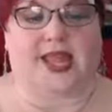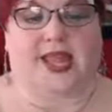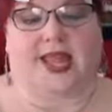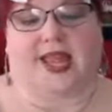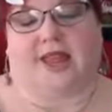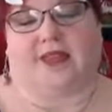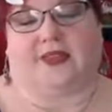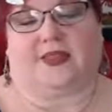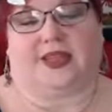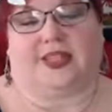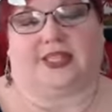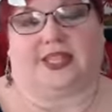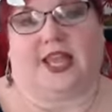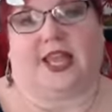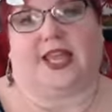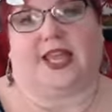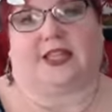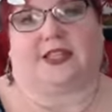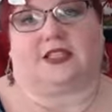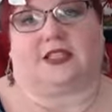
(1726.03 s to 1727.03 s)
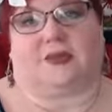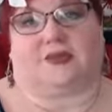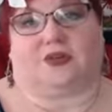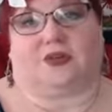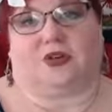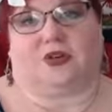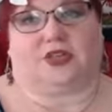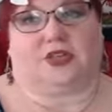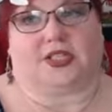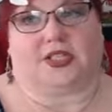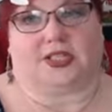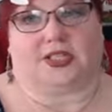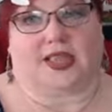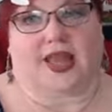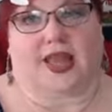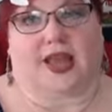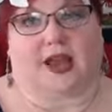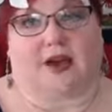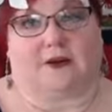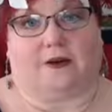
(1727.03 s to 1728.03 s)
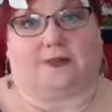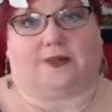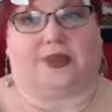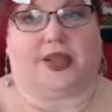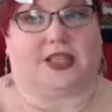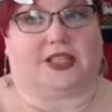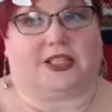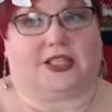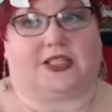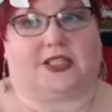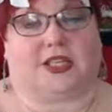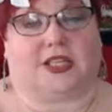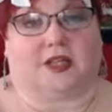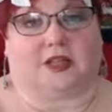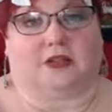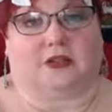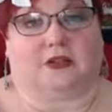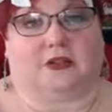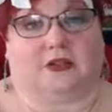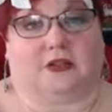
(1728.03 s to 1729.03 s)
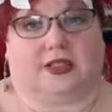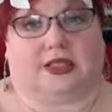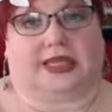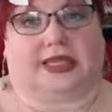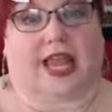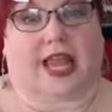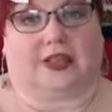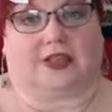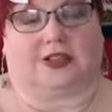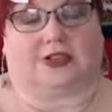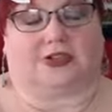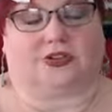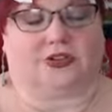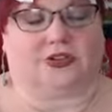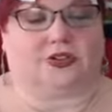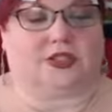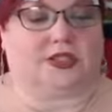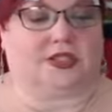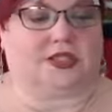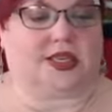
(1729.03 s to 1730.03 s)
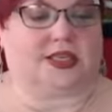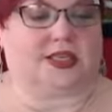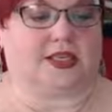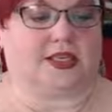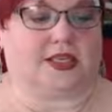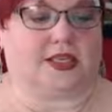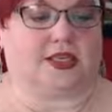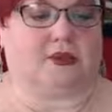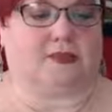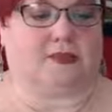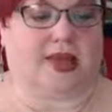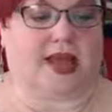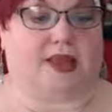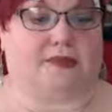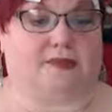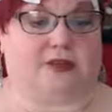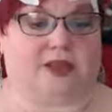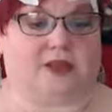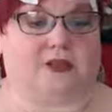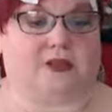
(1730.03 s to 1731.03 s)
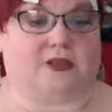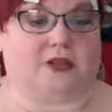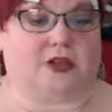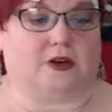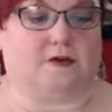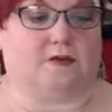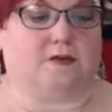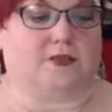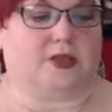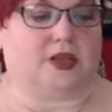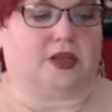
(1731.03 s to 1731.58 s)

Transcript: and they say in some churches now they still in catholic churches they still ban mistletoe